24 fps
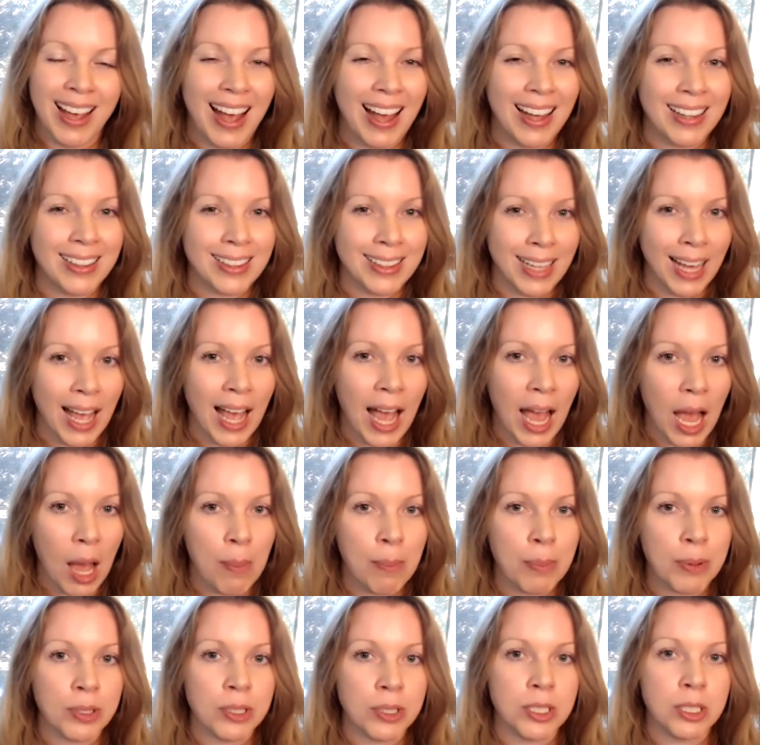And that
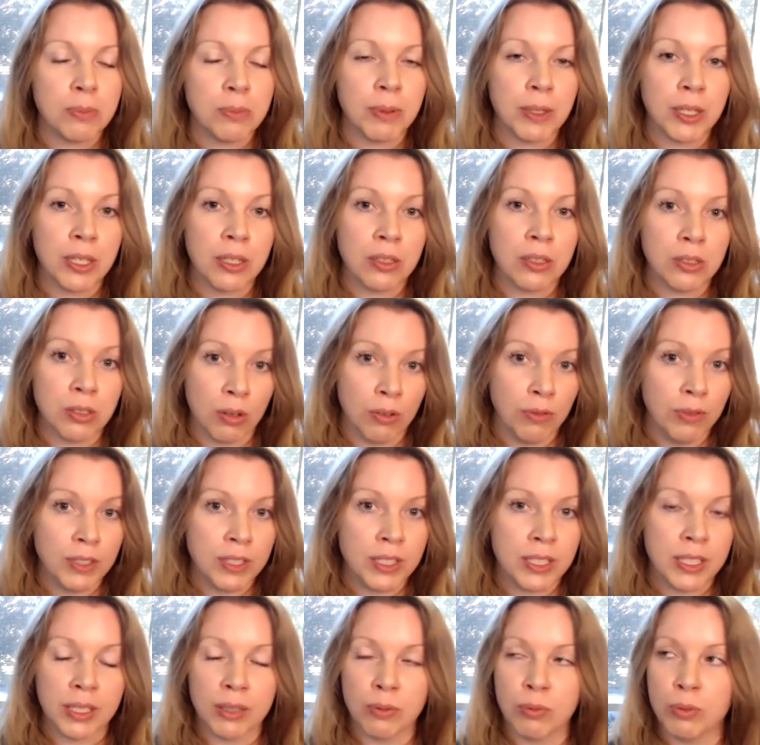happens because
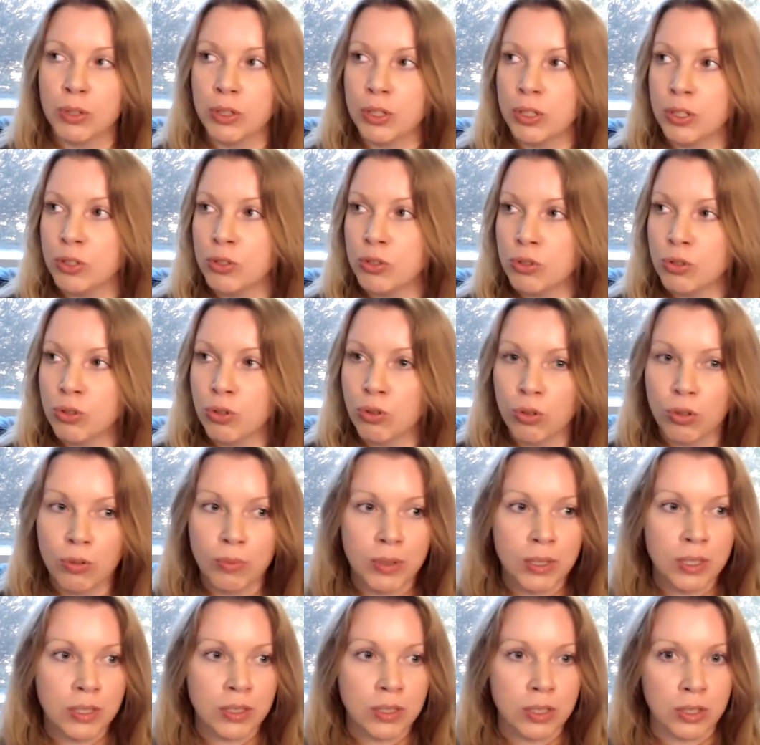obviously with the
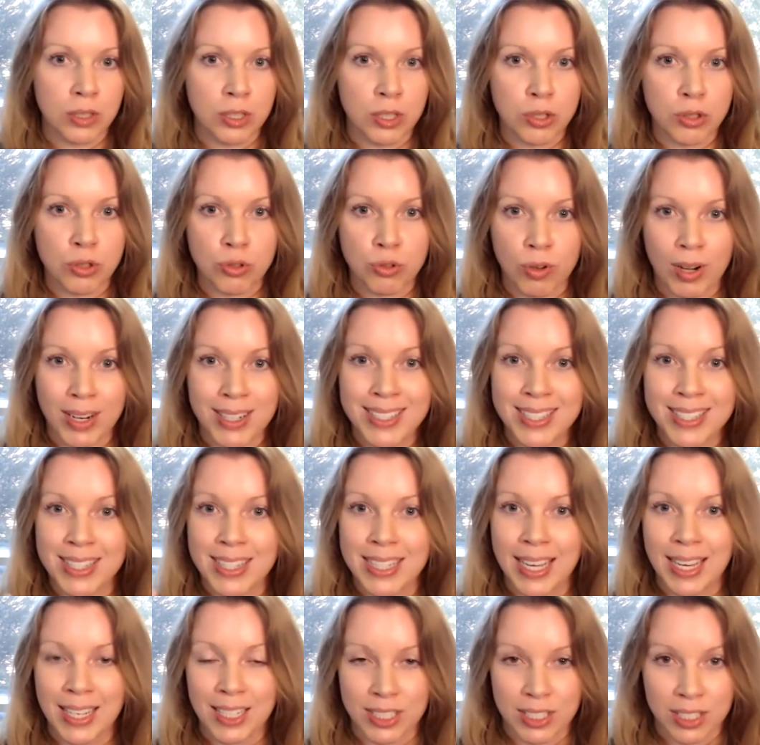traumas and the stress and
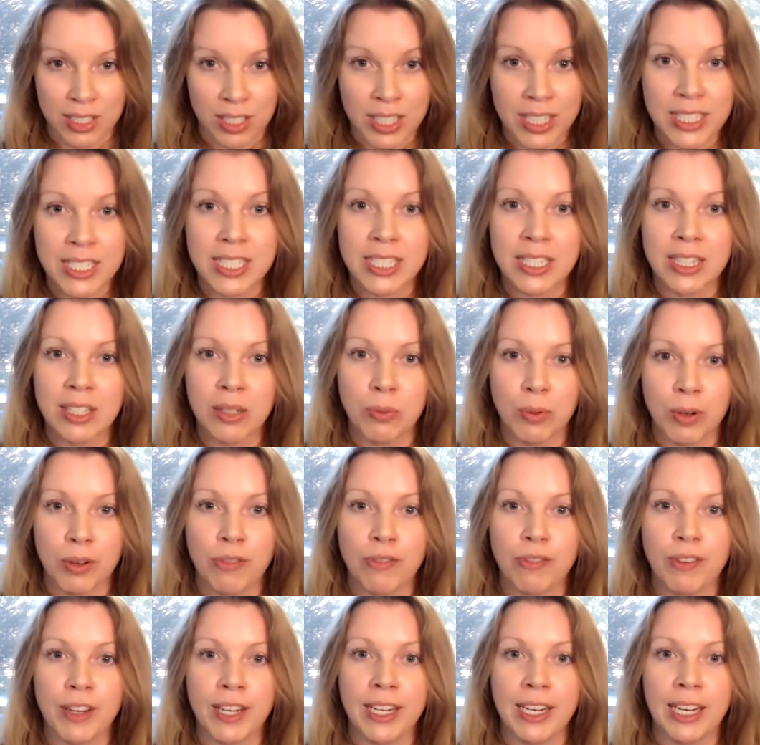the anxiety that we're
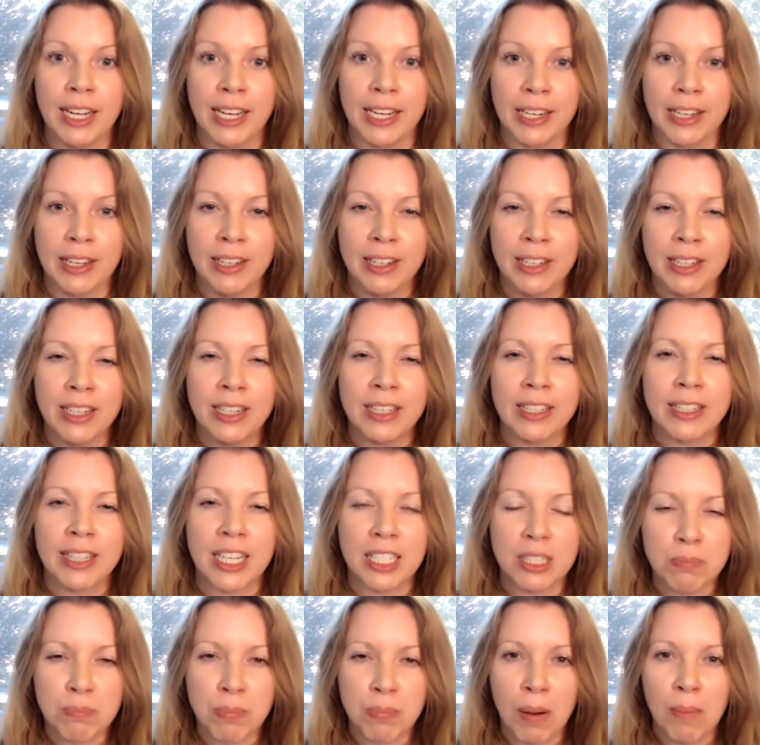feeling,
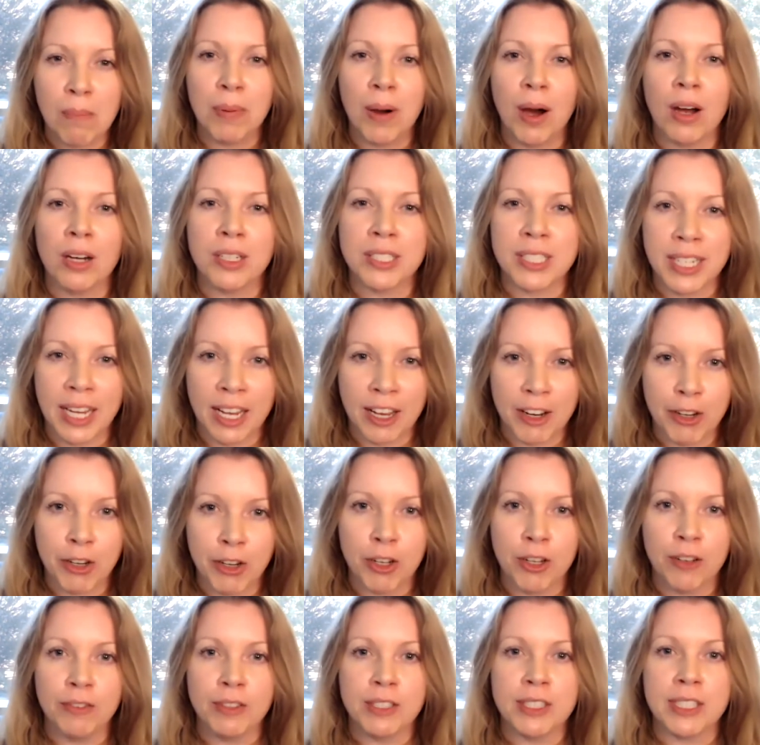that's bombarding our
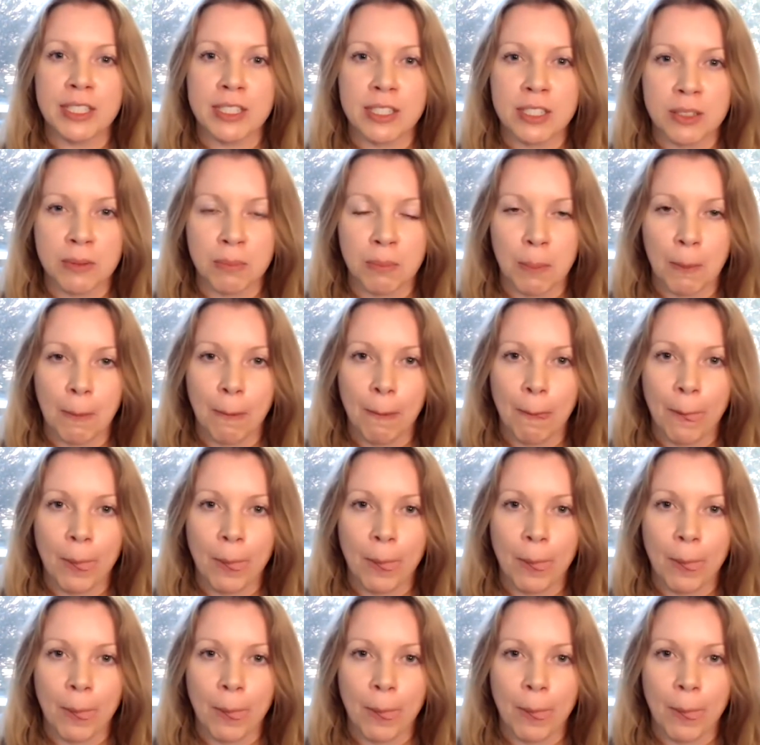nervous system.